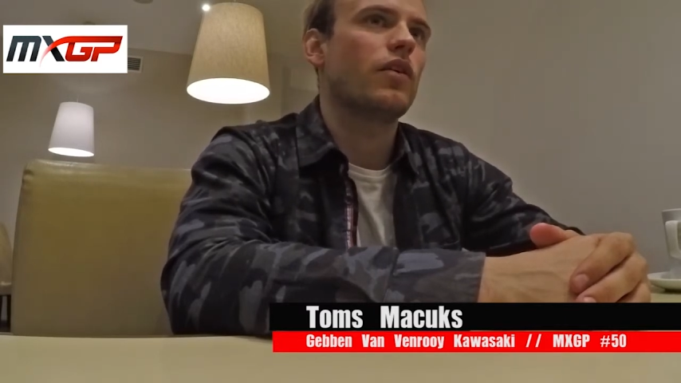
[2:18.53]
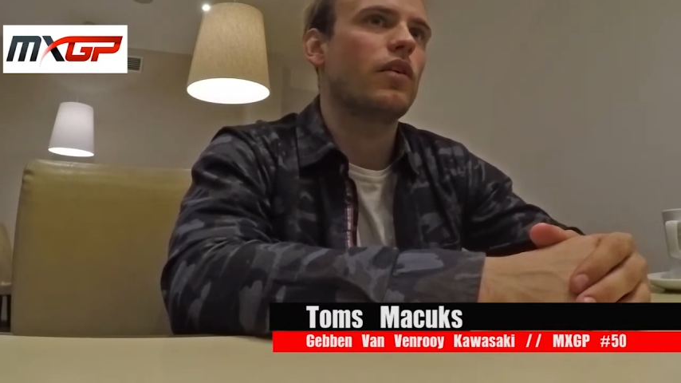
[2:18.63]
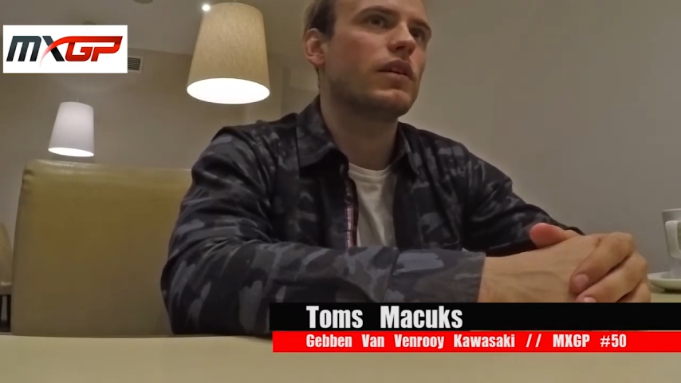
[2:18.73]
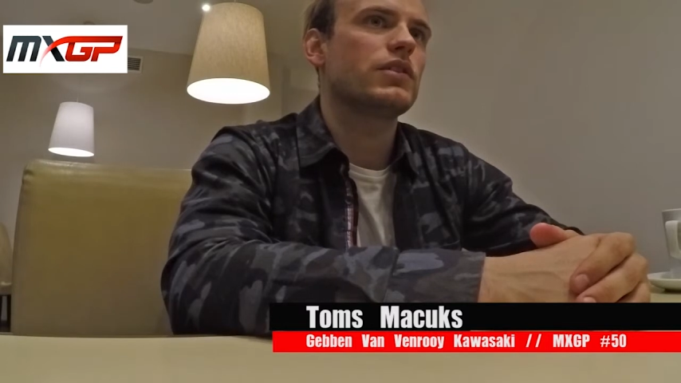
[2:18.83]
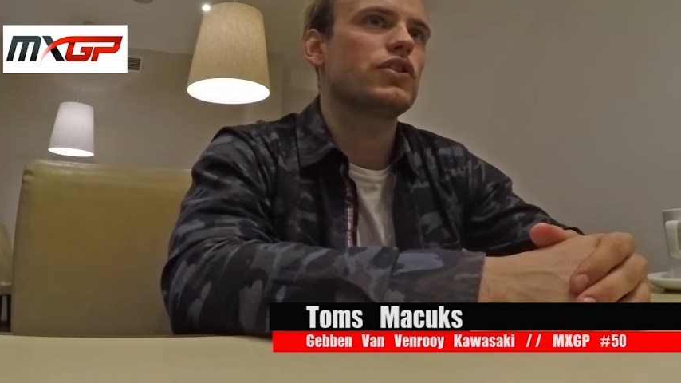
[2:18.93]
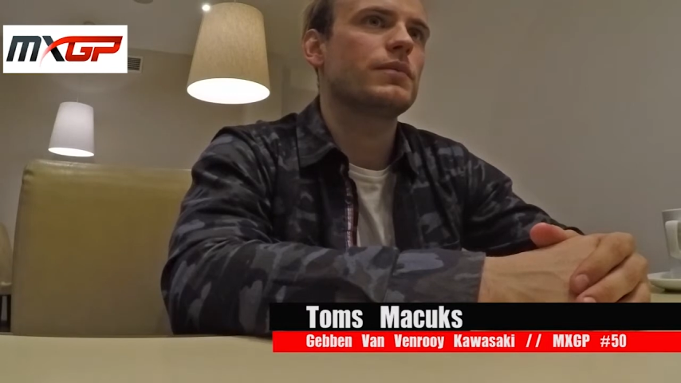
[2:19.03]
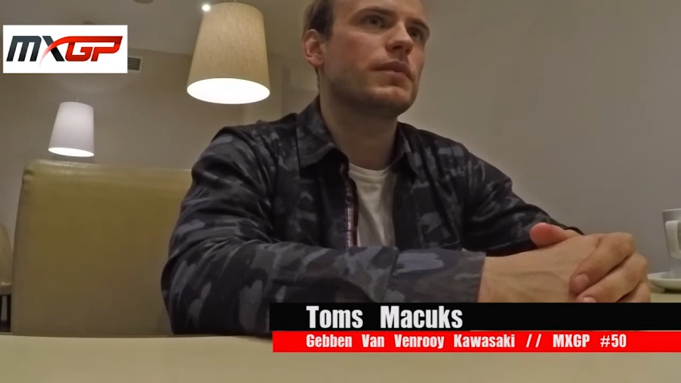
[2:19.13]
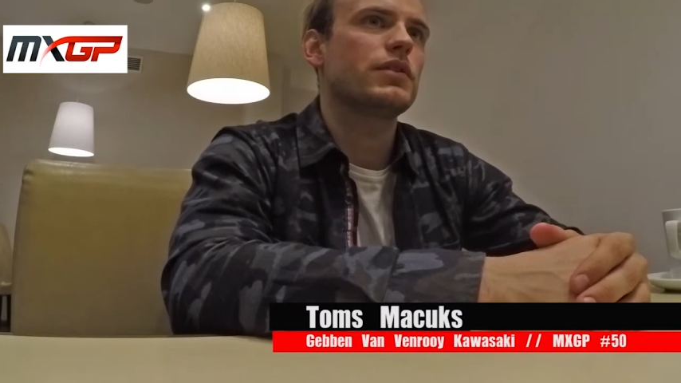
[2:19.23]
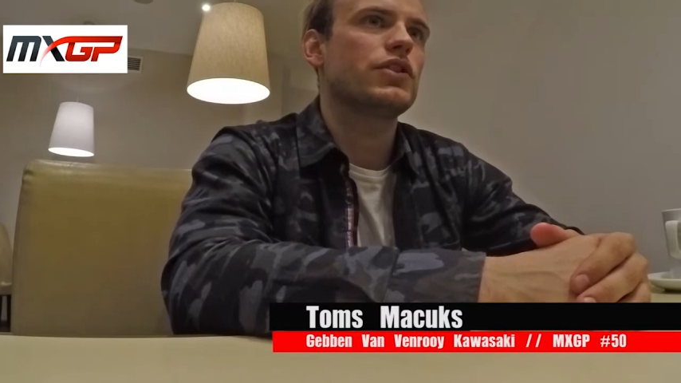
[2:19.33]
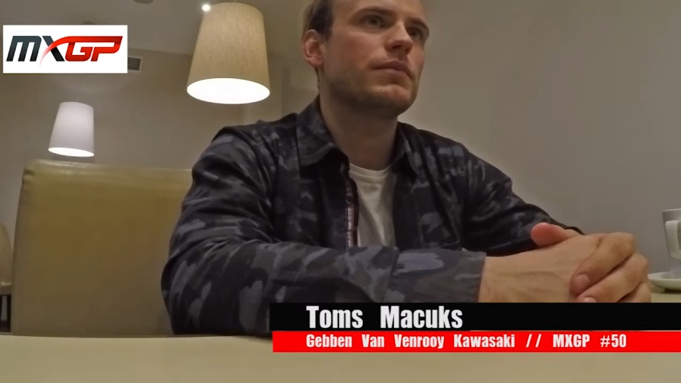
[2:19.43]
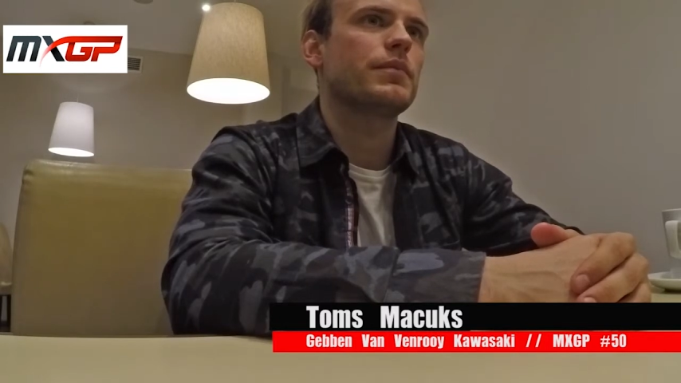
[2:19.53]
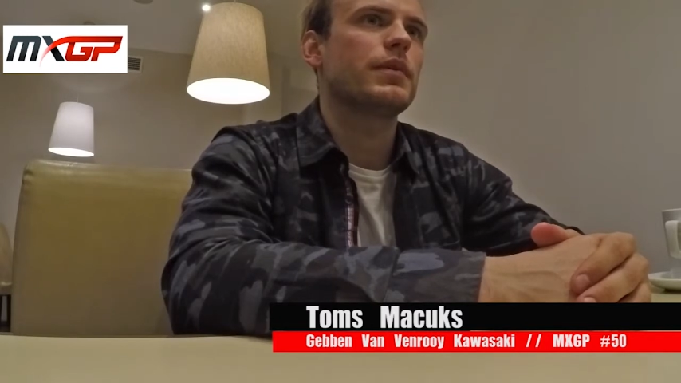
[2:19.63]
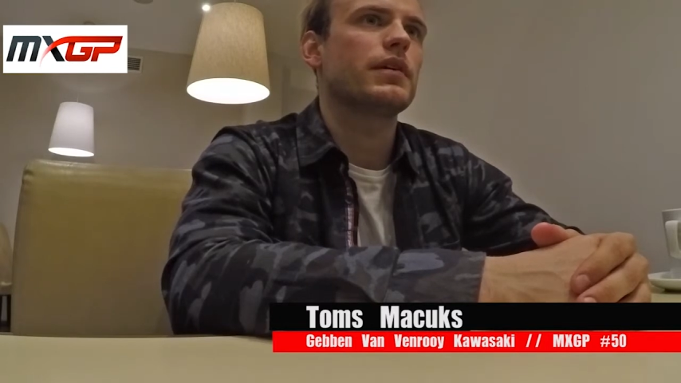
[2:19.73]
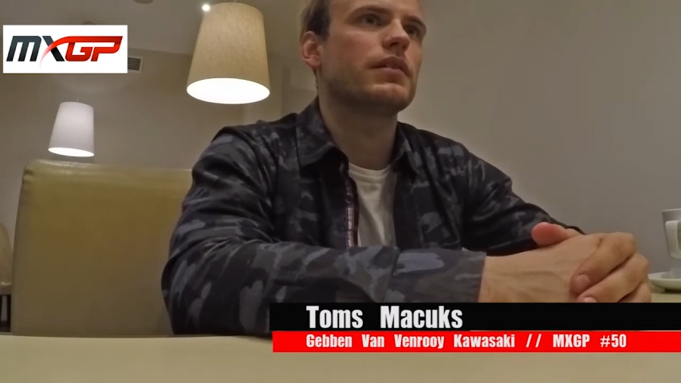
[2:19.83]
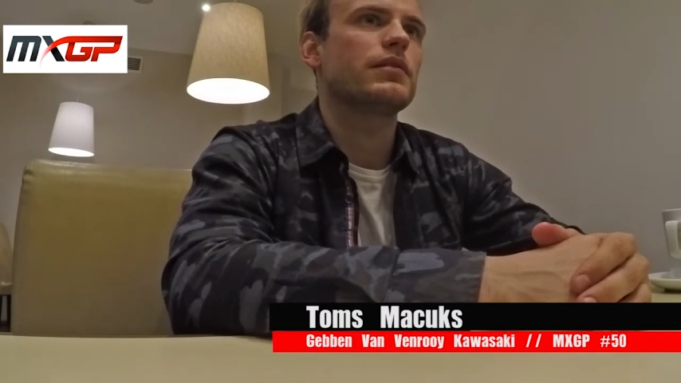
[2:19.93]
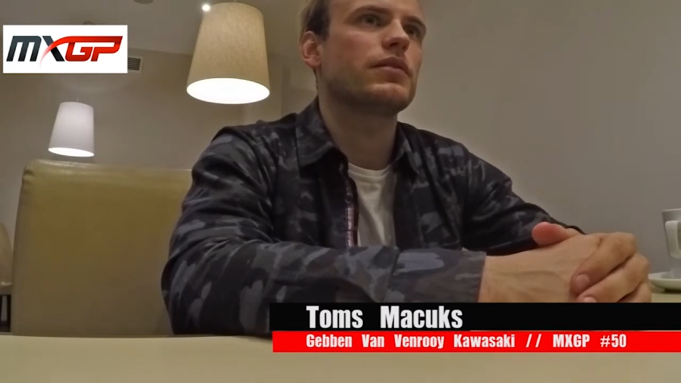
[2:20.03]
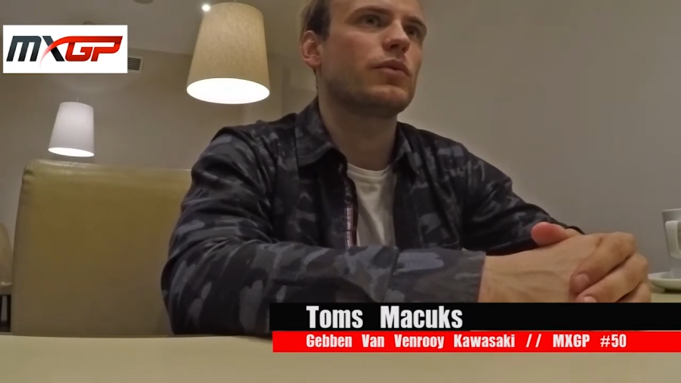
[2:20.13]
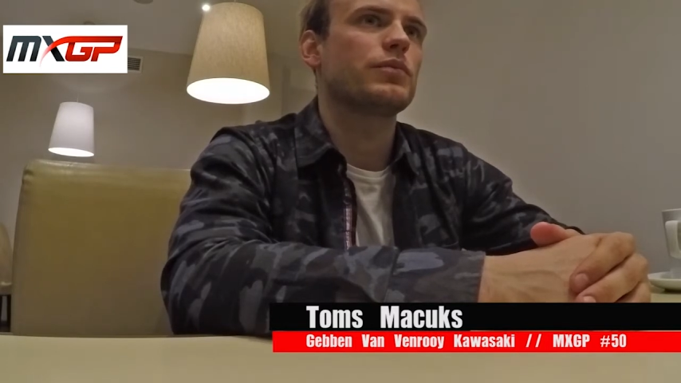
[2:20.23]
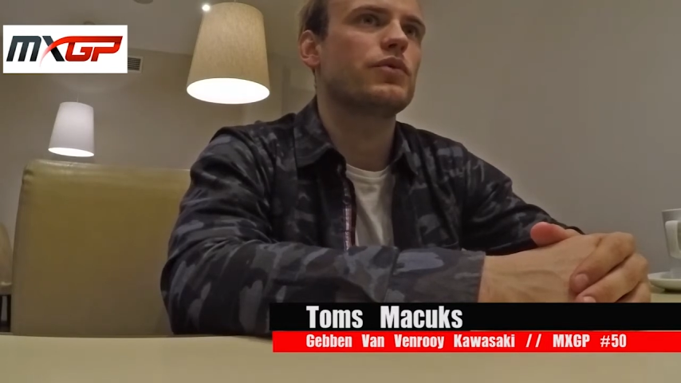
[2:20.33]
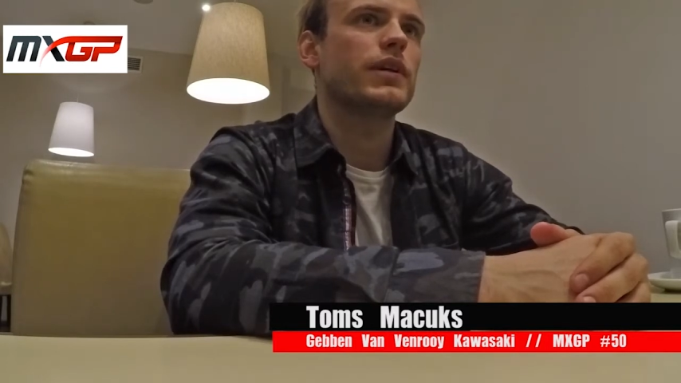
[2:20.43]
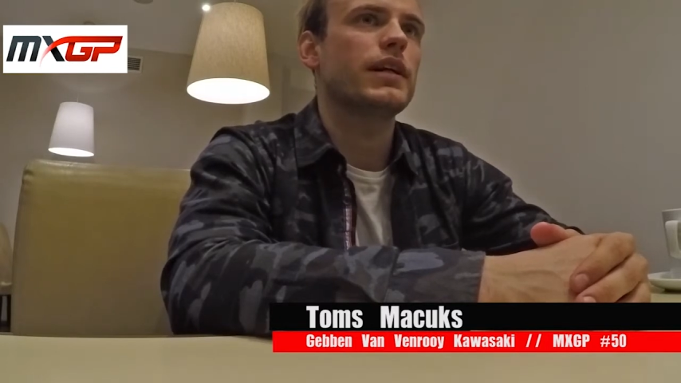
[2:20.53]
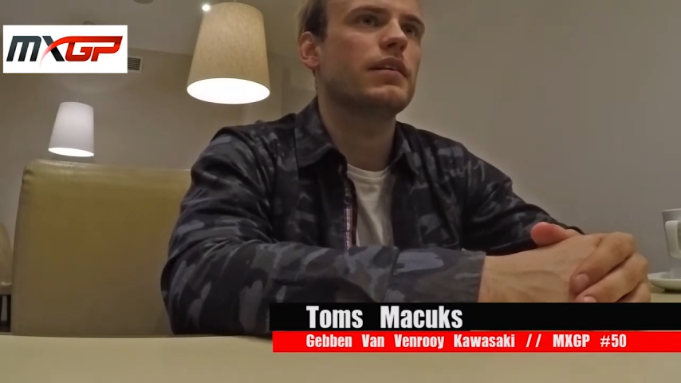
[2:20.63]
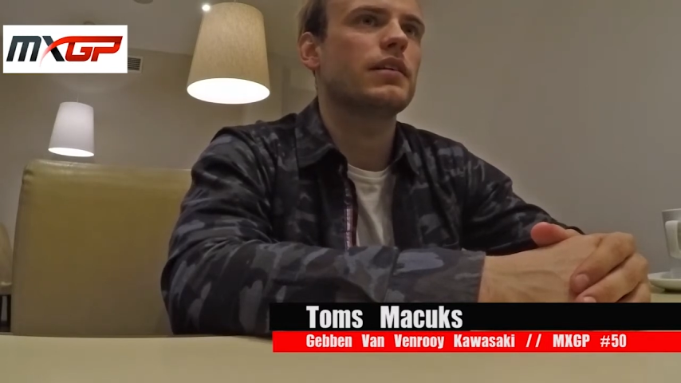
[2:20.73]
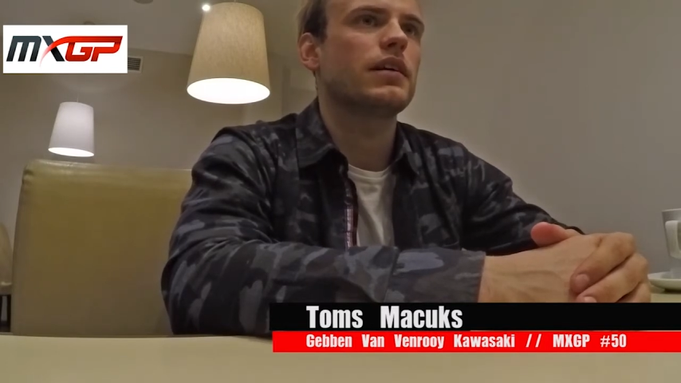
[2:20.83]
Holland Championship uh, top three